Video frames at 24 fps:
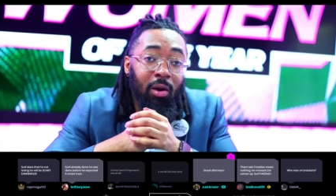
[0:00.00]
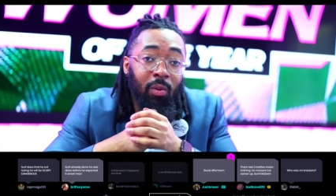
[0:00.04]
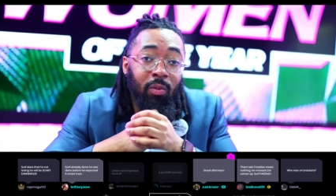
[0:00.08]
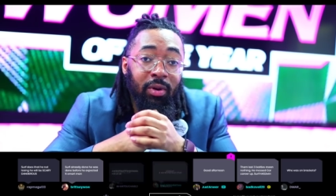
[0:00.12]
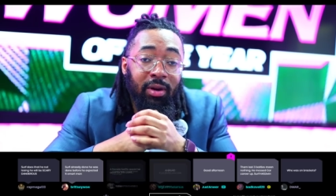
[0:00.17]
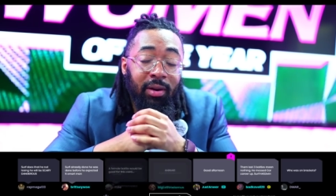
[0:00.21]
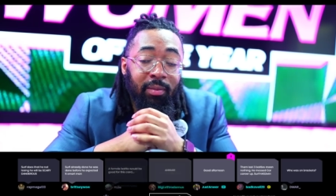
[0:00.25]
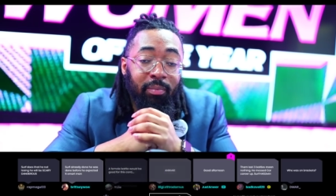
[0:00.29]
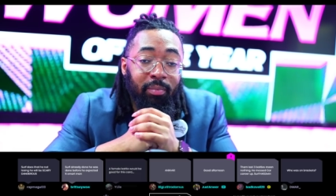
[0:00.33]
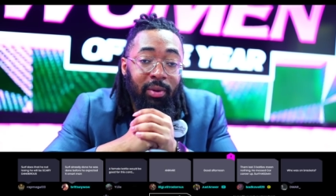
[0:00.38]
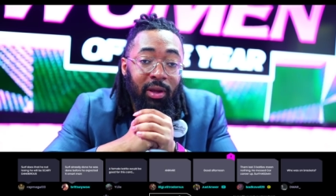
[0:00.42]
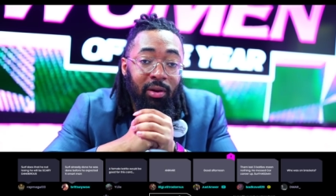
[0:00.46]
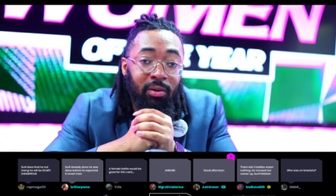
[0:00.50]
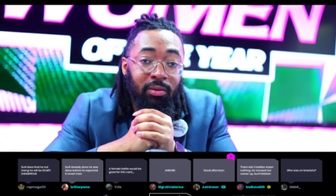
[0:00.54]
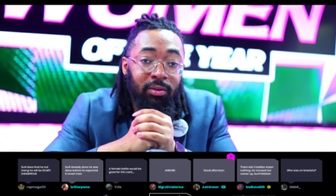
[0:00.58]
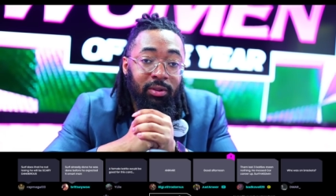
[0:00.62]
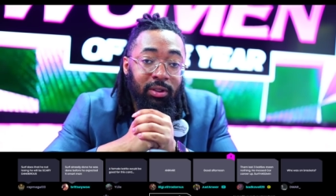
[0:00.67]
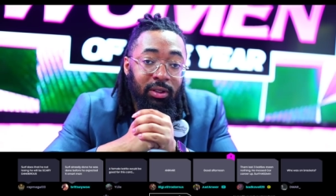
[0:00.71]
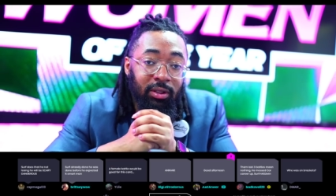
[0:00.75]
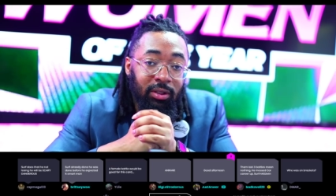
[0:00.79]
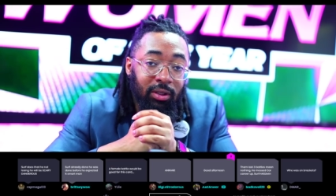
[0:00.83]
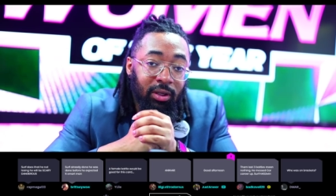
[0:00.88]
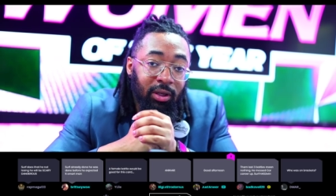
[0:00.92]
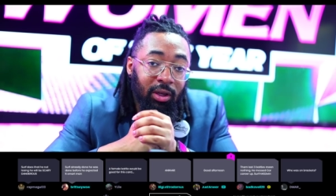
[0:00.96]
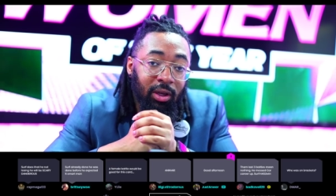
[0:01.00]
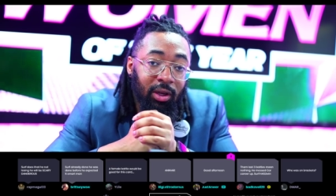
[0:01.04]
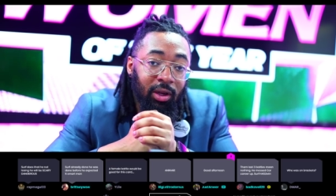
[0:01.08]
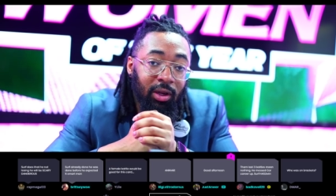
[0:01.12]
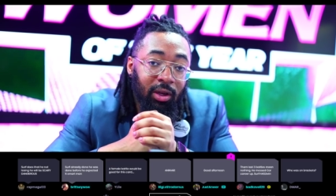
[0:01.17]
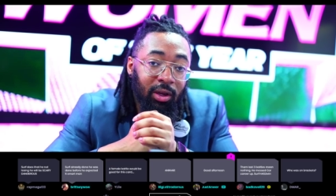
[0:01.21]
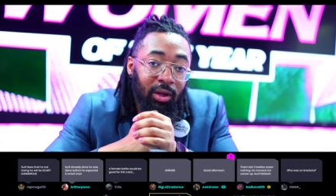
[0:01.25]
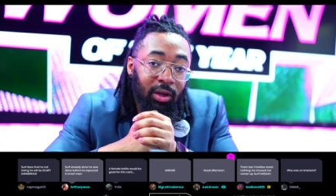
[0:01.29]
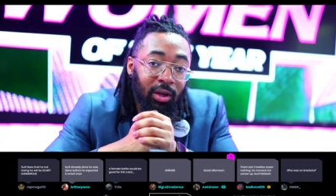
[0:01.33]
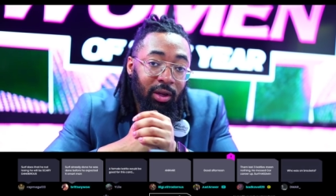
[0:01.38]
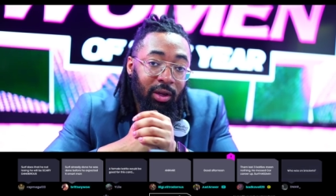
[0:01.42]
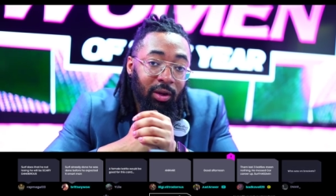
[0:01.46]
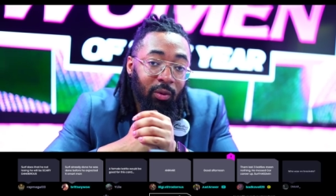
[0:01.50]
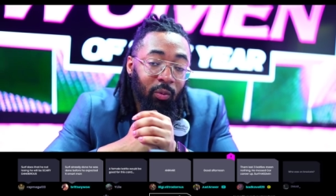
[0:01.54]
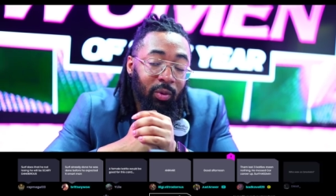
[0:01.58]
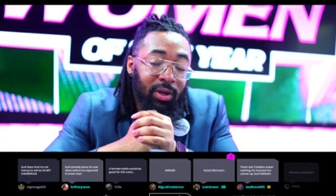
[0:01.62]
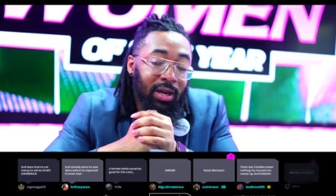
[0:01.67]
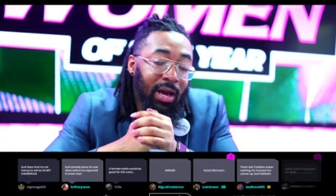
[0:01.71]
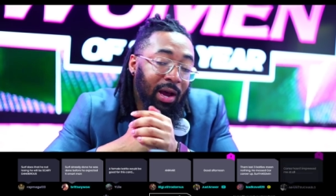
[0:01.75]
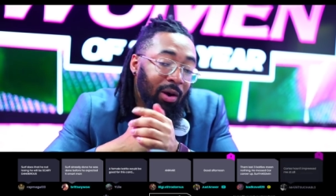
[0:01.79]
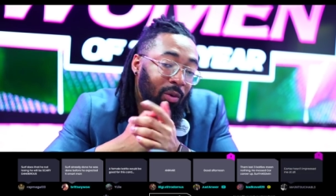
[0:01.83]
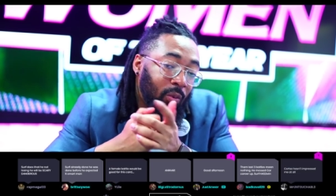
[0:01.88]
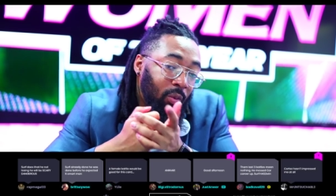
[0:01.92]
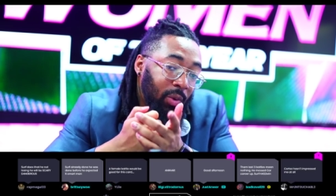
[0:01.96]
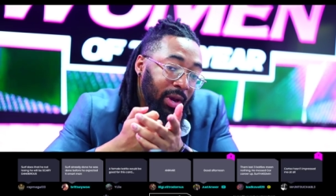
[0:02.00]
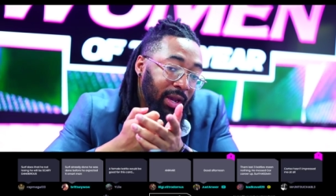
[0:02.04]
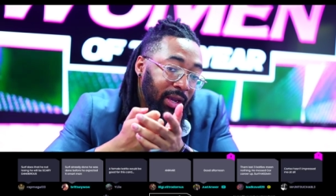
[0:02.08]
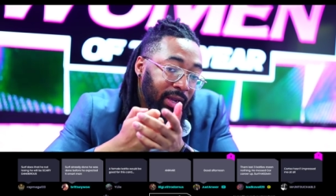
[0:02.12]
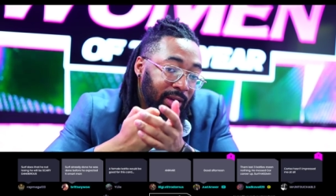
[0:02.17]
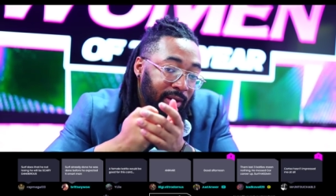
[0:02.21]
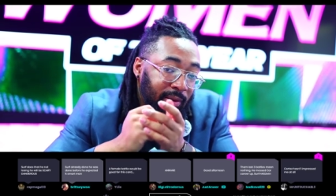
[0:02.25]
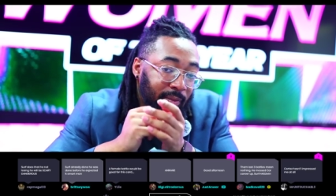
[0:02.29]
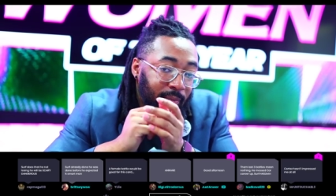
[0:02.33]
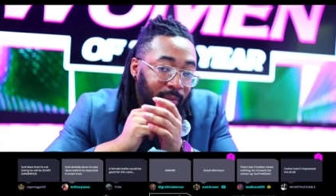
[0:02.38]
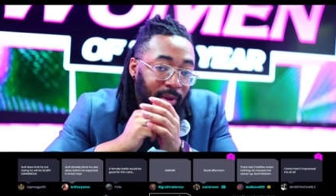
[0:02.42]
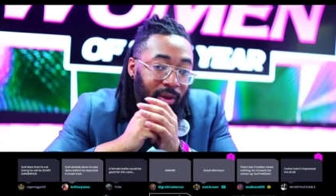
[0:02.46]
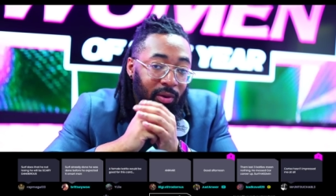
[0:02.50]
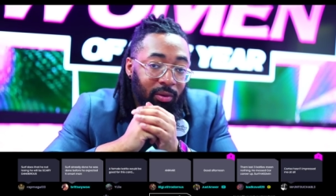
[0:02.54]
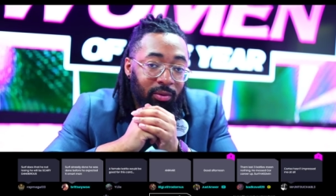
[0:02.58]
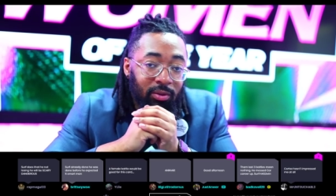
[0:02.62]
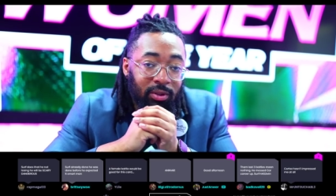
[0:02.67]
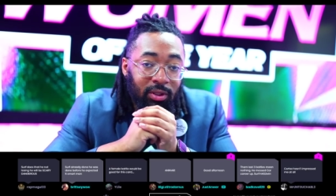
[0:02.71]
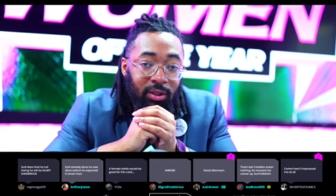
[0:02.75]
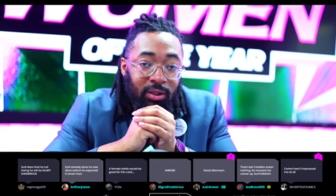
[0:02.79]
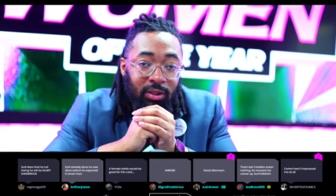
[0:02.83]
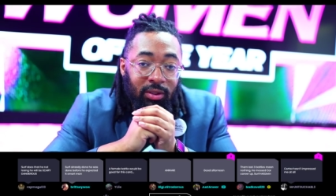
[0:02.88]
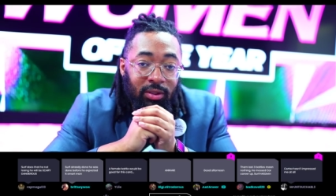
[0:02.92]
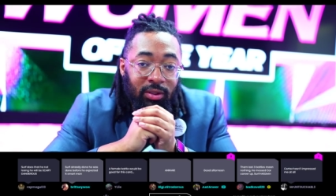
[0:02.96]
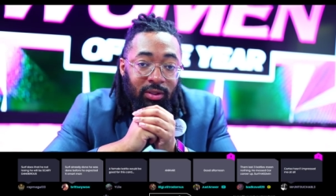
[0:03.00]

in the building. We got Wing in the building.